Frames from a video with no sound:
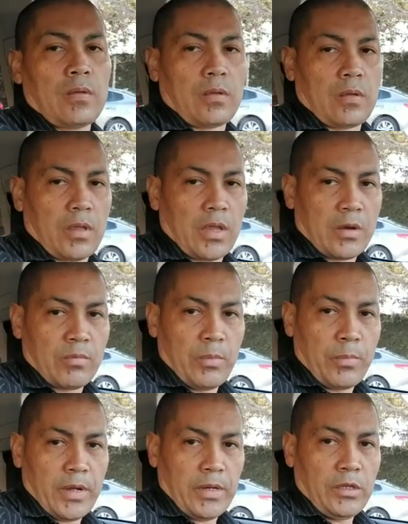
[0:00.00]

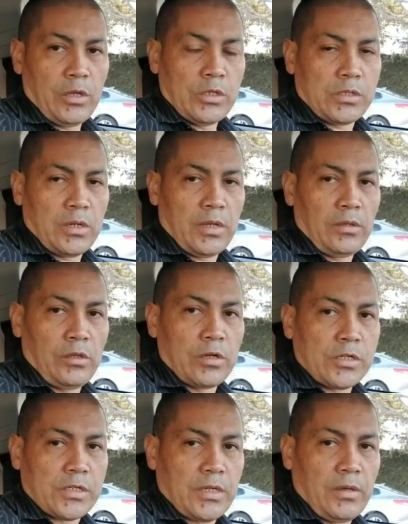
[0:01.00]
Everybody usually New
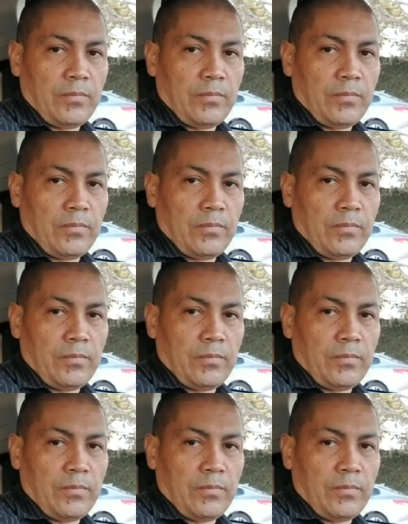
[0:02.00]
Year's Eve,